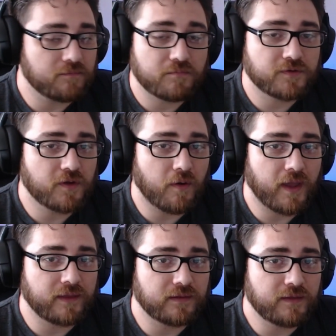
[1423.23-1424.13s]
go
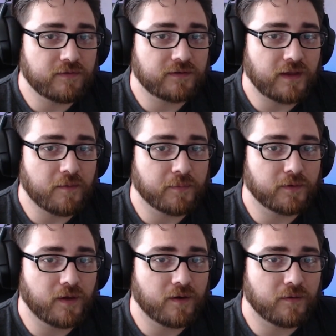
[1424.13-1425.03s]
ahead and leave it down
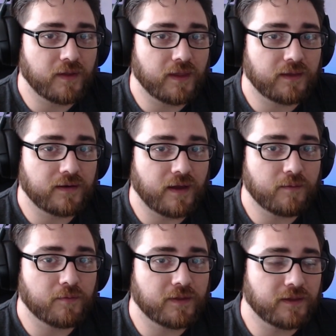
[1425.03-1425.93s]
below, and I
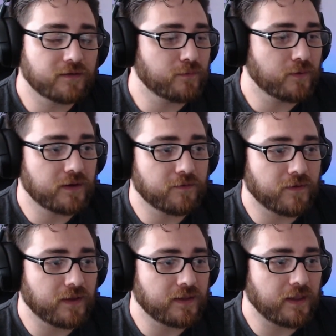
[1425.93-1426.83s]
will get to it if
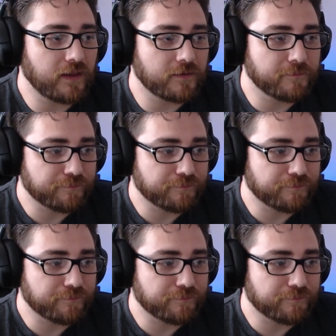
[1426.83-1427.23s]
I can.